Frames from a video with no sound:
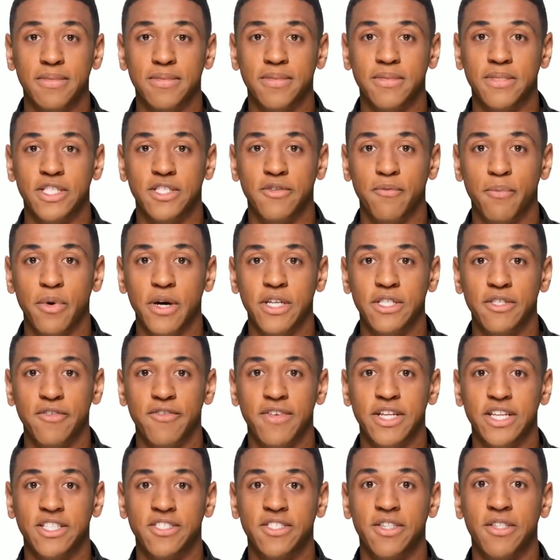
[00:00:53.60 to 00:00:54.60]
This part
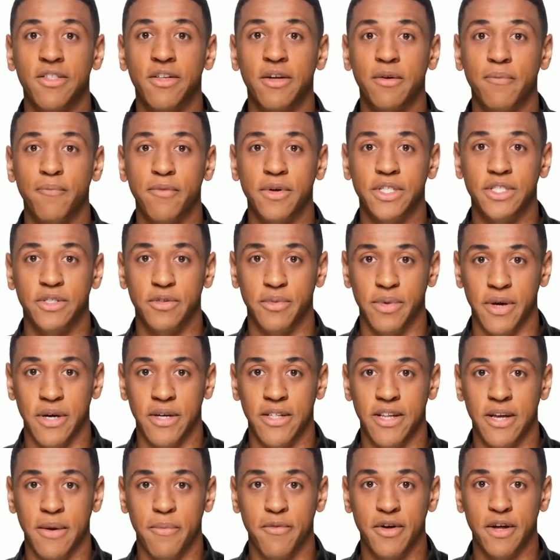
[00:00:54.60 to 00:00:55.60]
fixes the following
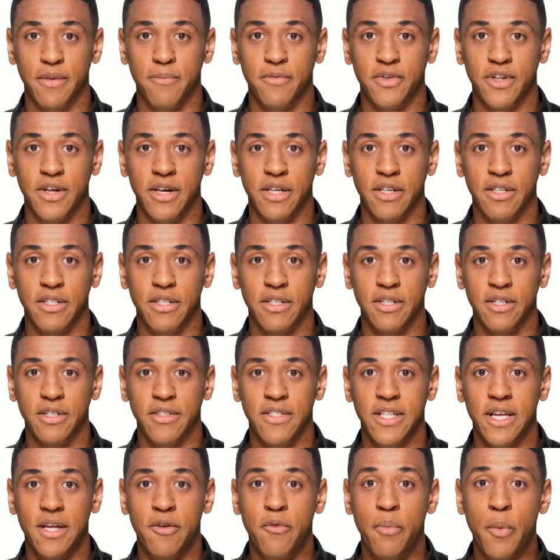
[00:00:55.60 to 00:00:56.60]
symptoms.
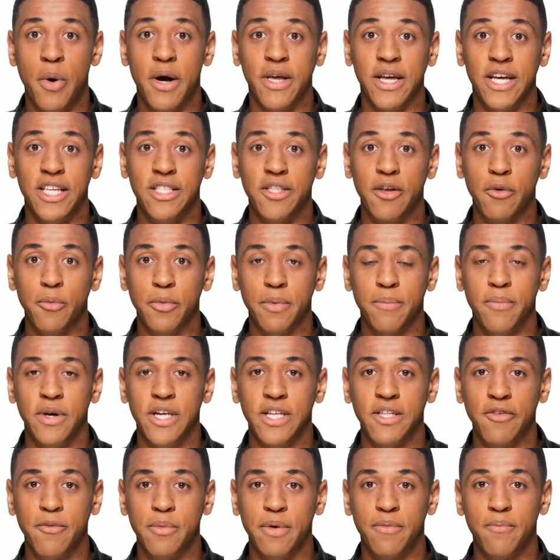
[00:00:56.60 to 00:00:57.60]
This part is a
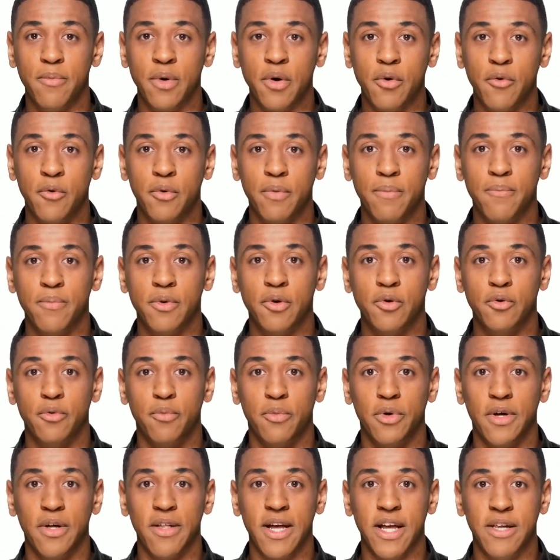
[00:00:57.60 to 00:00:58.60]
replacement blower
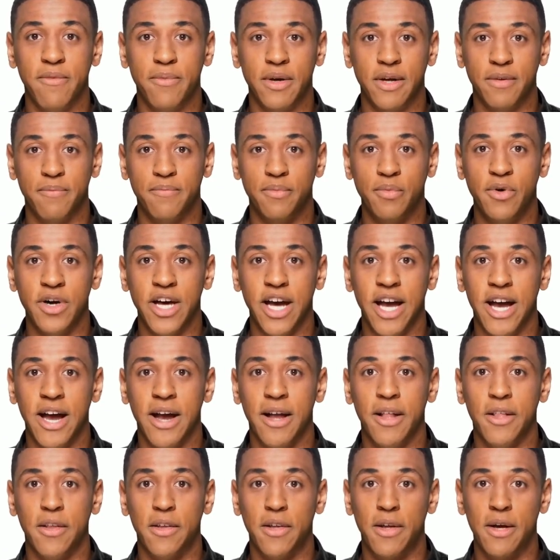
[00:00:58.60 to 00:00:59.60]
motor assembly for
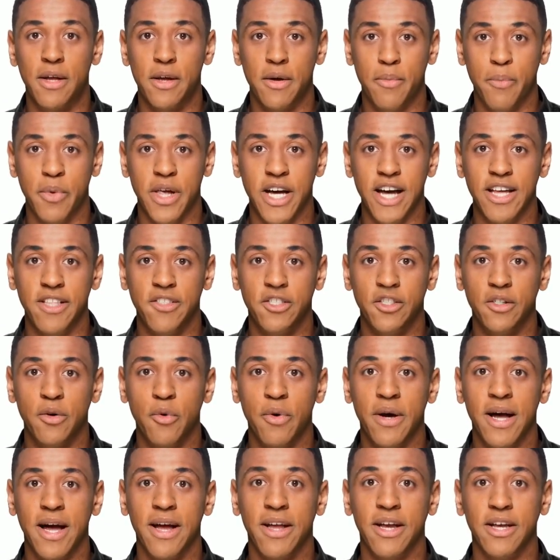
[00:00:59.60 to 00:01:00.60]
a range
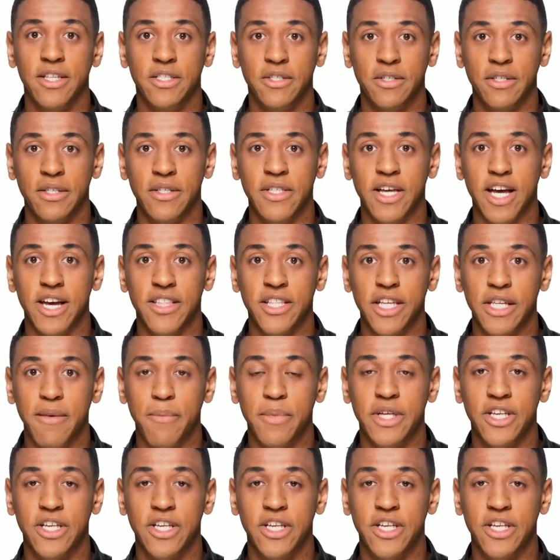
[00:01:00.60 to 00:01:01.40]
hood. It can